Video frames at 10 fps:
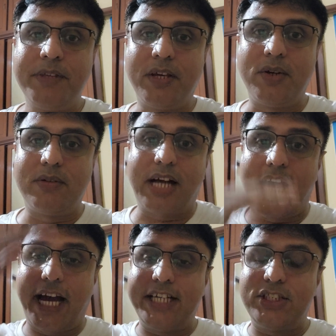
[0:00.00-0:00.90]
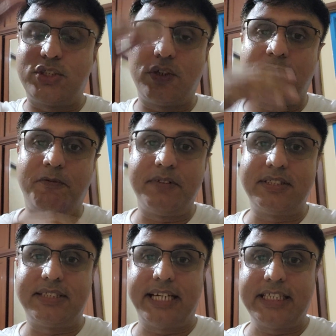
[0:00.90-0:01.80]
the heights of
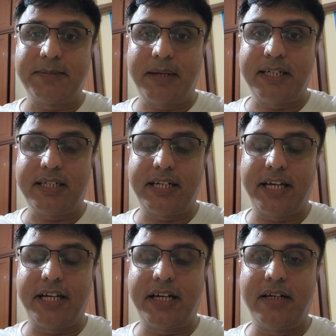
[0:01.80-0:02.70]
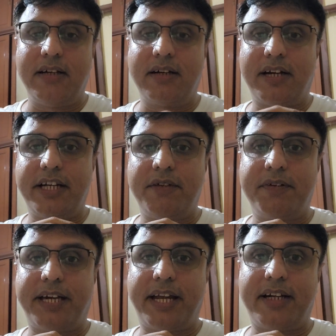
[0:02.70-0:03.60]
statesman kind
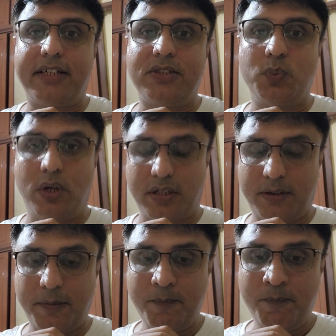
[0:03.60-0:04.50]
of a characters work?